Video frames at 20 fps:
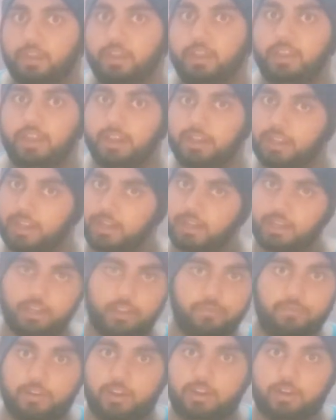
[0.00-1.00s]
He can get
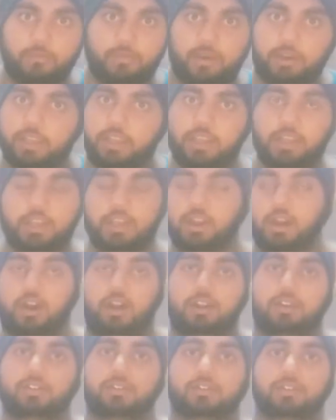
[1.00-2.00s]
defeated, but he
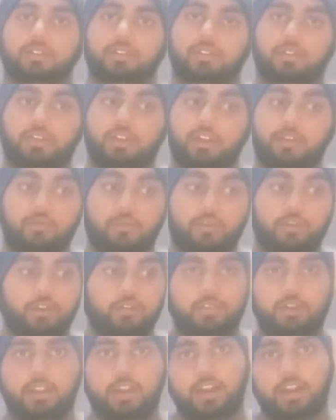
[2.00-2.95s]
can't. He won't even